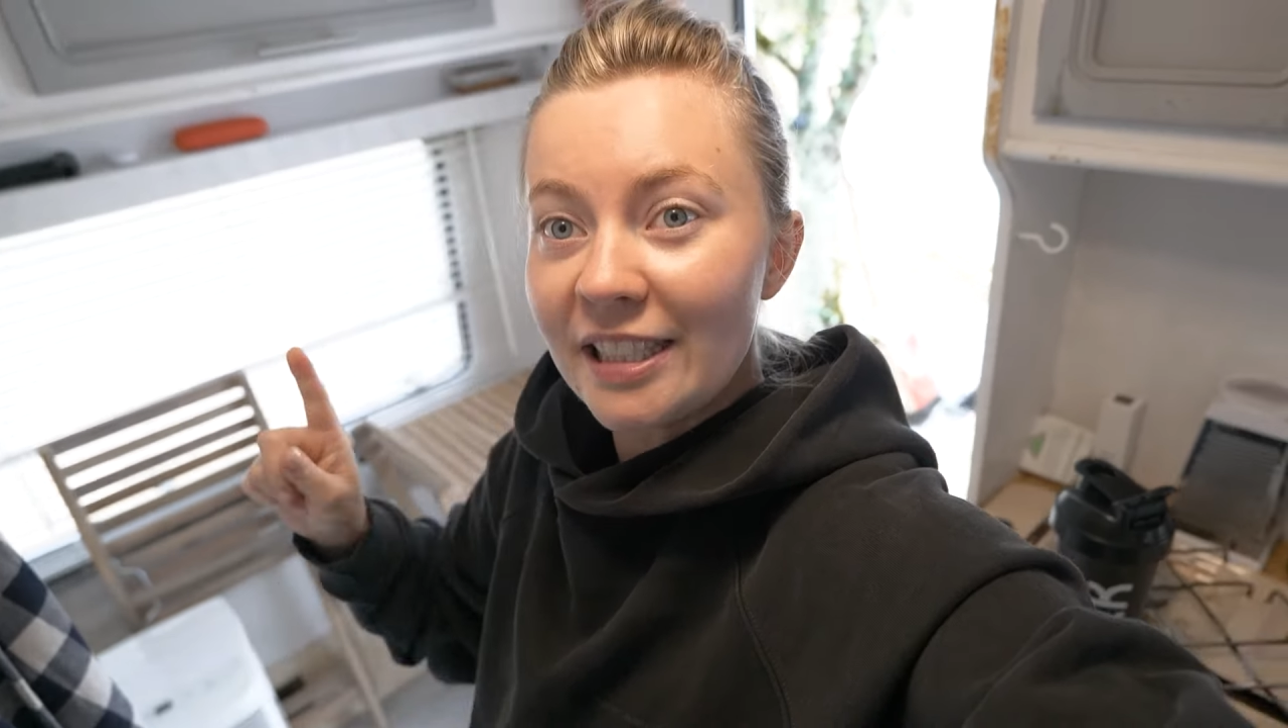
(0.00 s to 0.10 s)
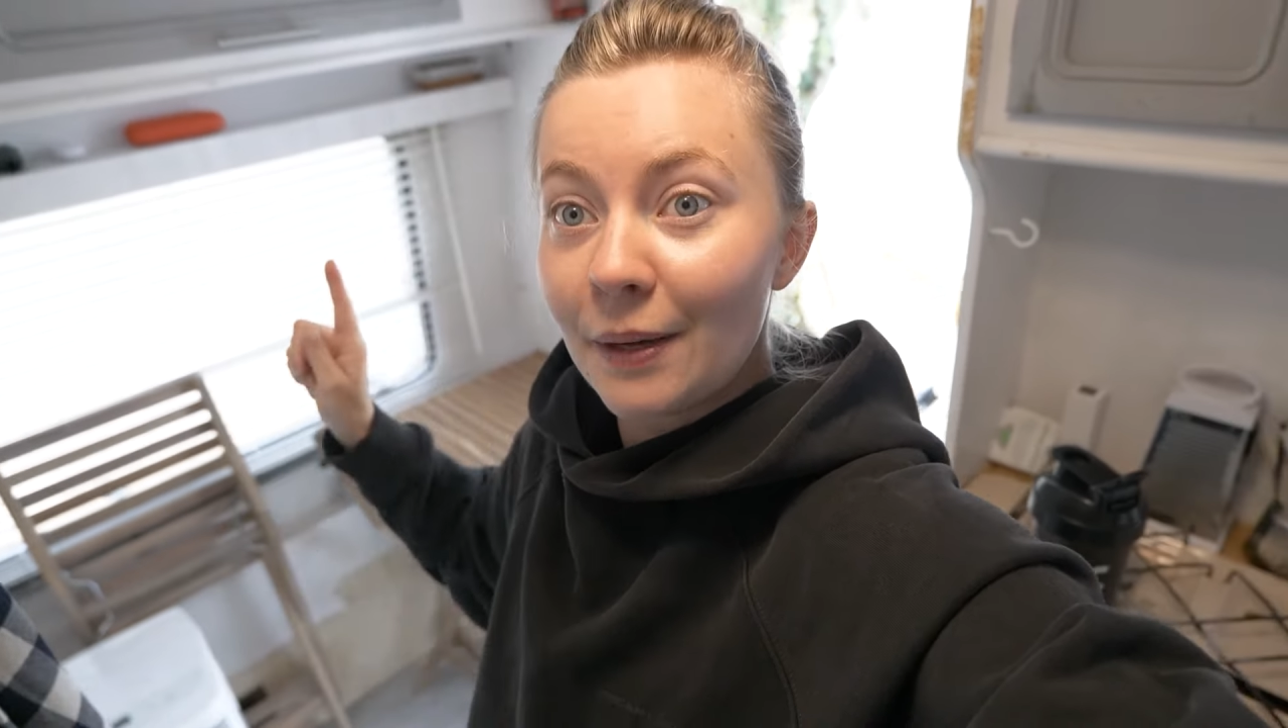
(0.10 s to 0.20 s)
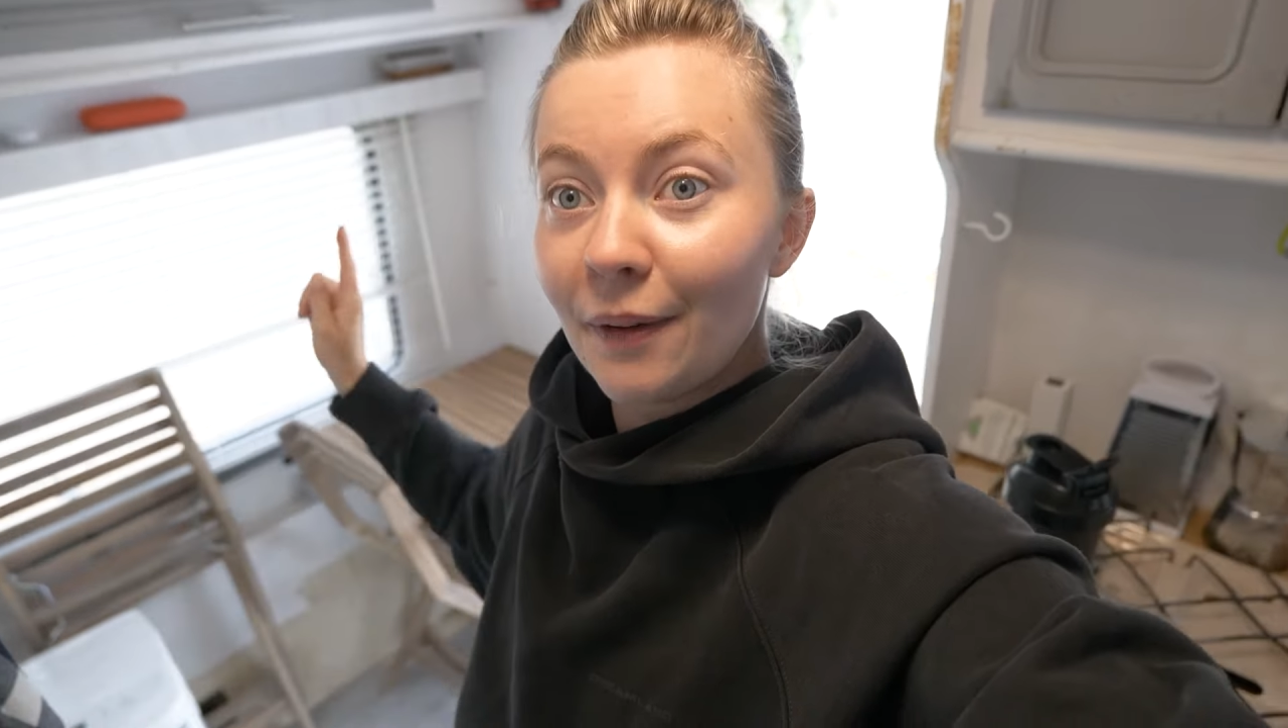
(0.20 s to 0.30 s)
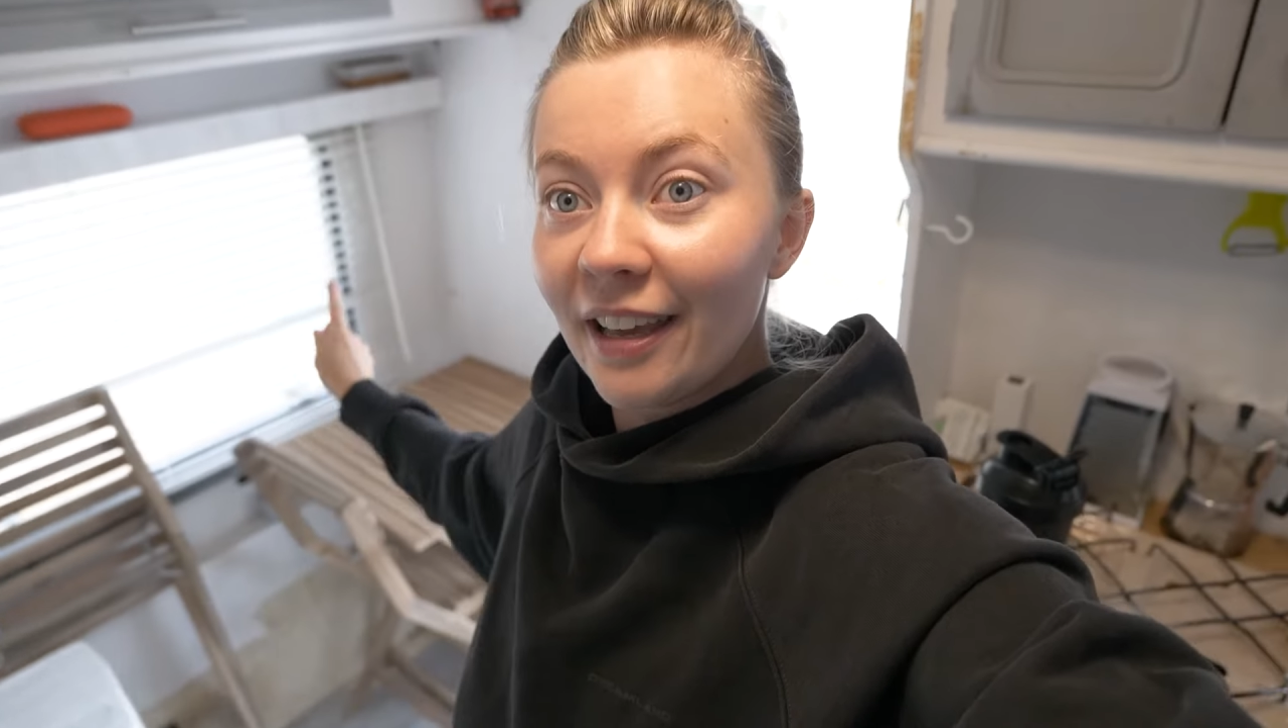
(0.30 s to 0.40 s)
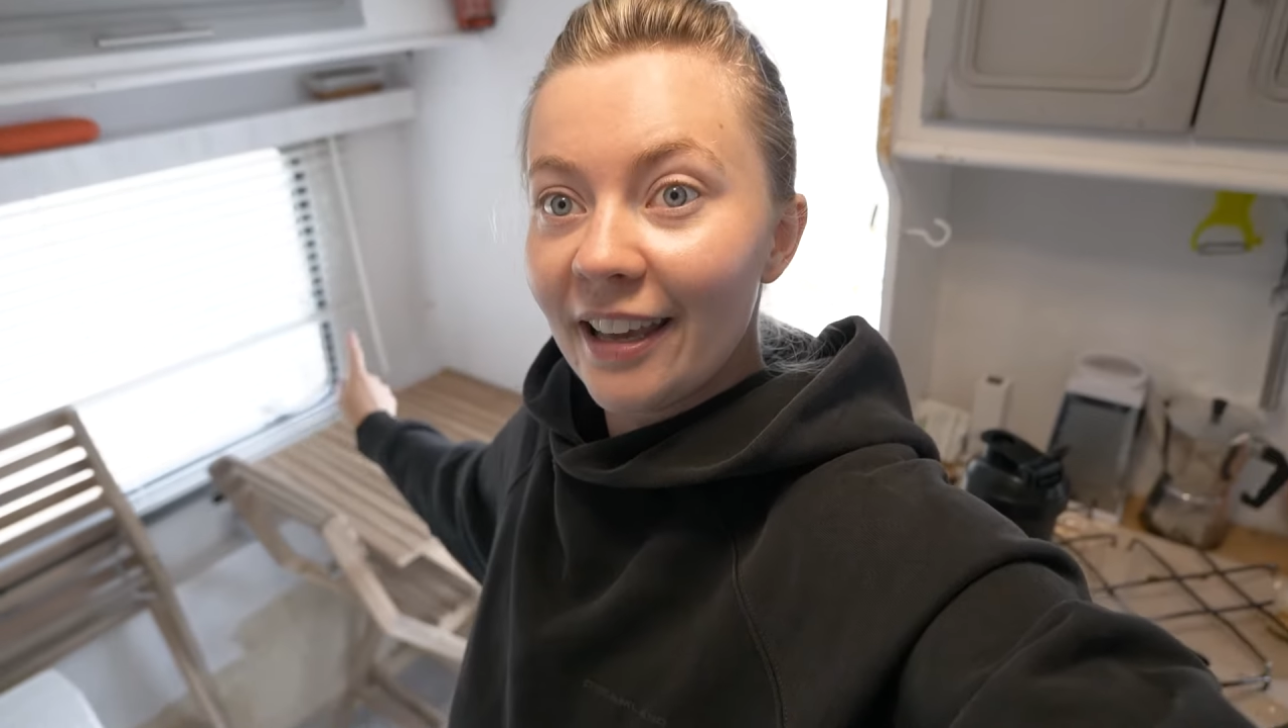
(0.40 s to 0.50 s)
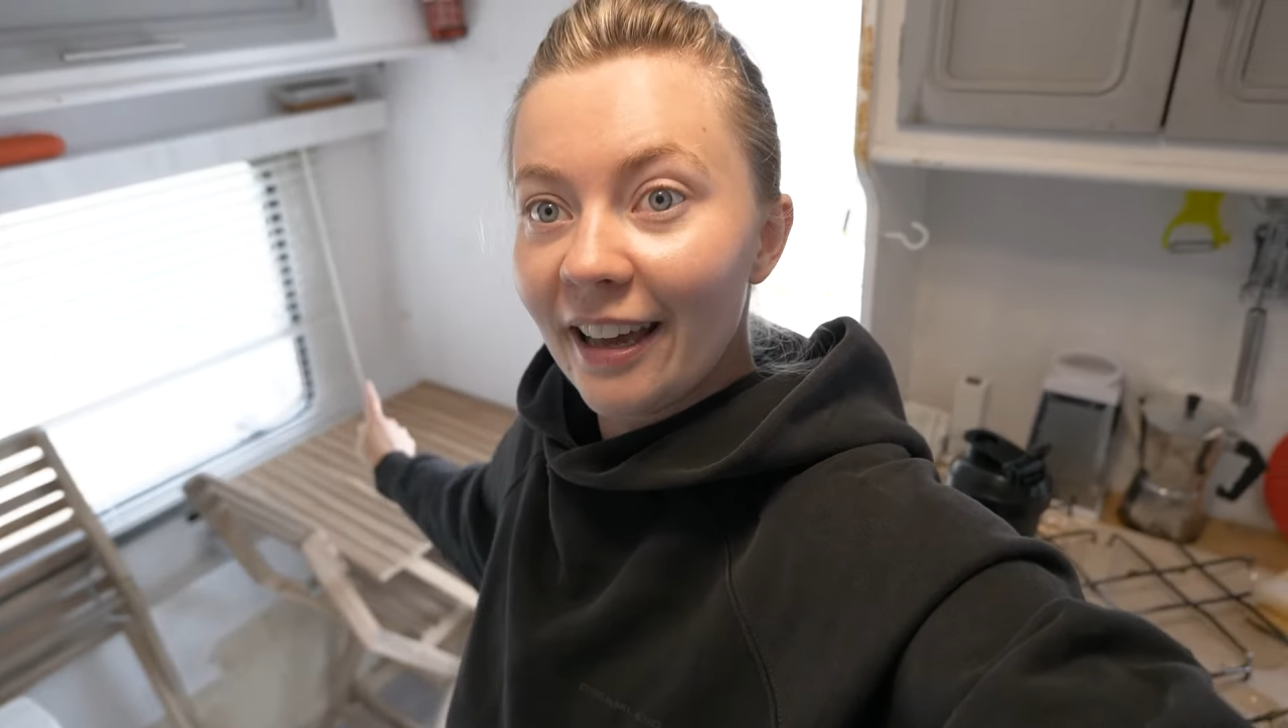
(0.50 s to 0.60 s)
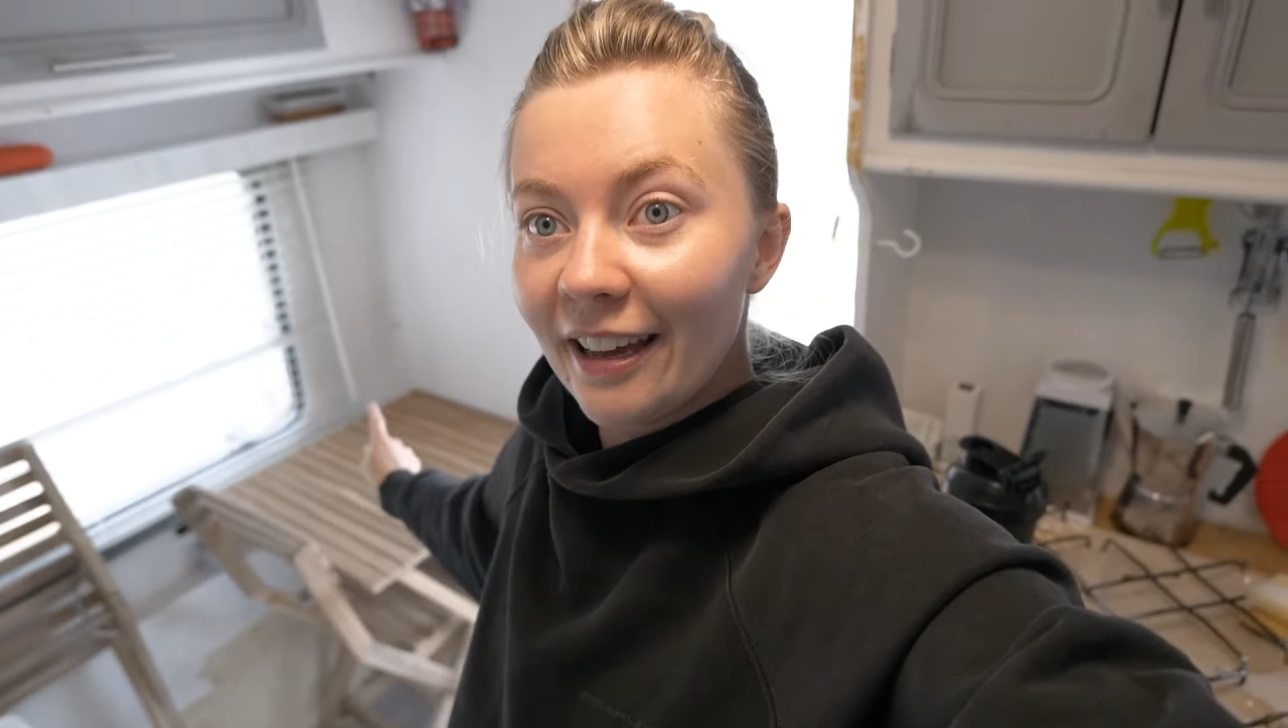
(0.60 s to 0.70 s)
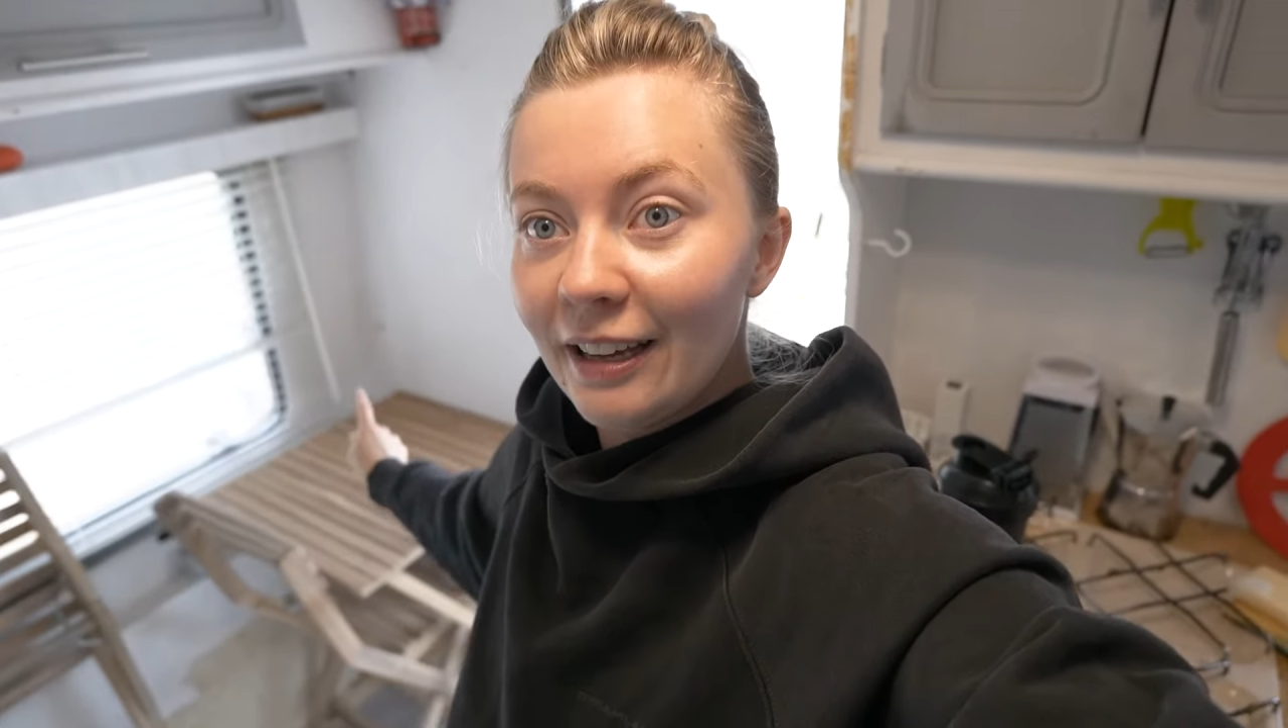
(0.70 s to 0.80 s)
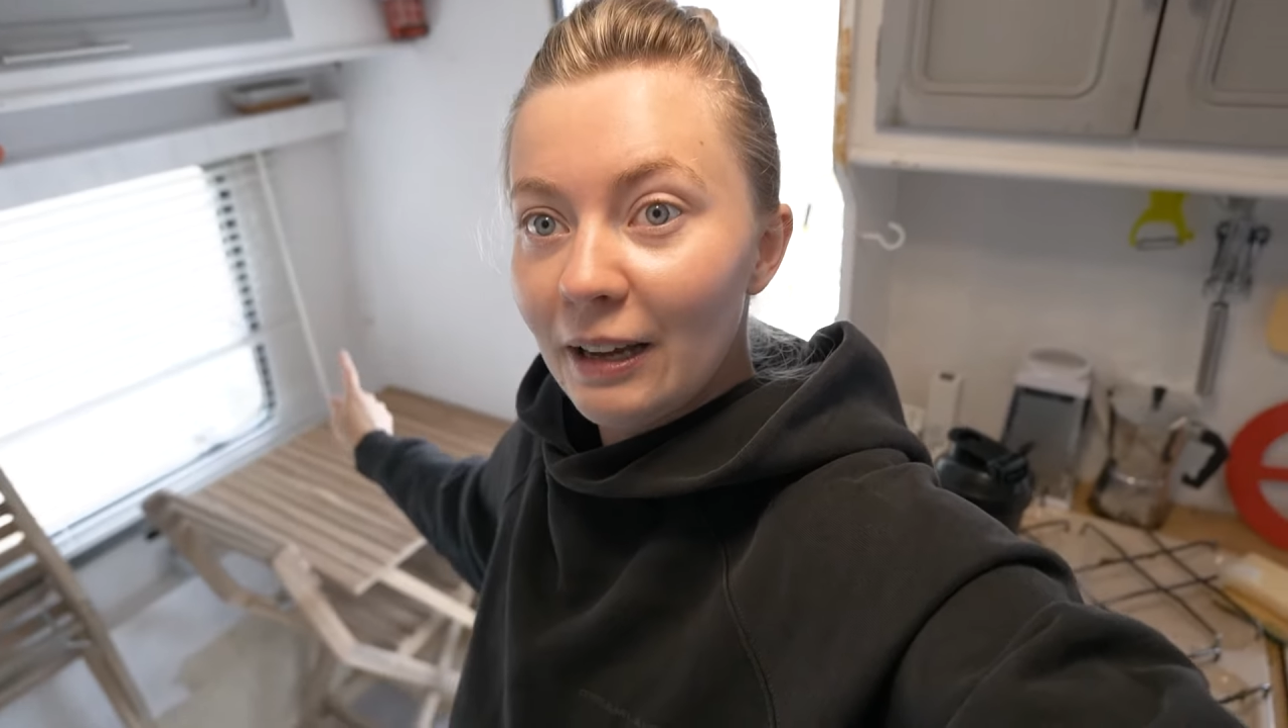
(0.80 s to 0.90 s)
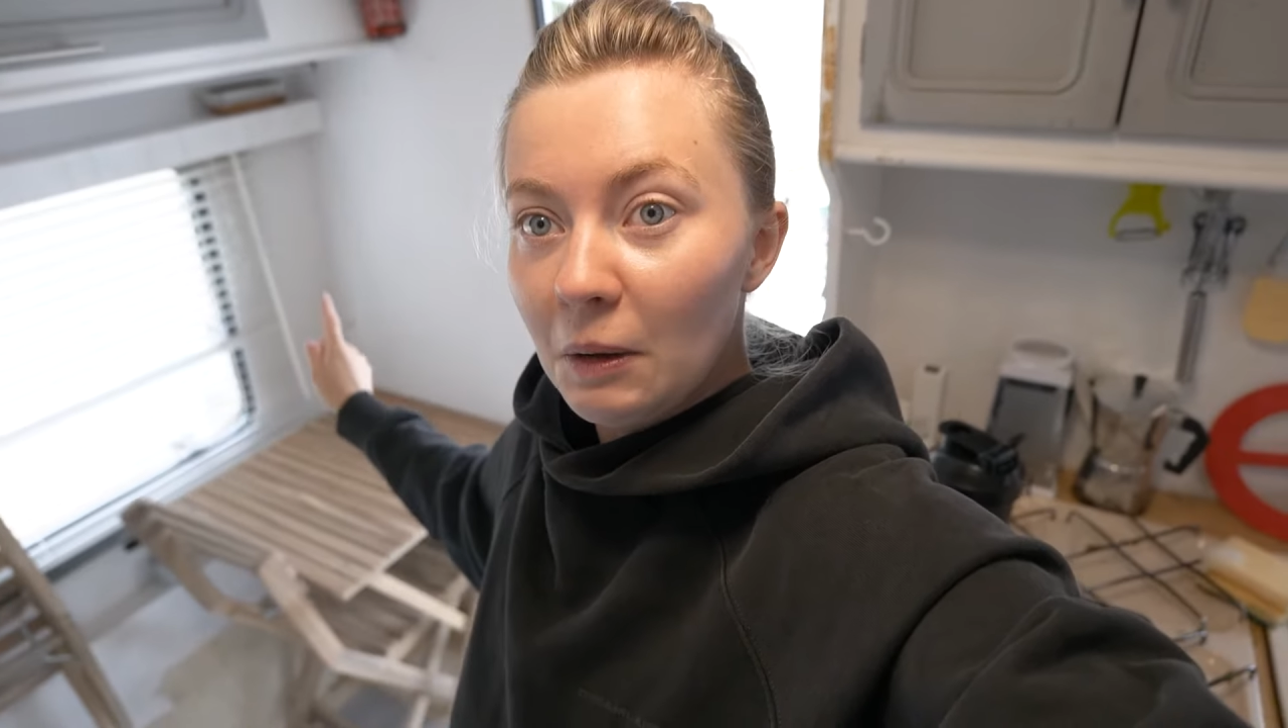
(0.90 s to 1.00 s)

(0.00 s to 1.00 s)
so here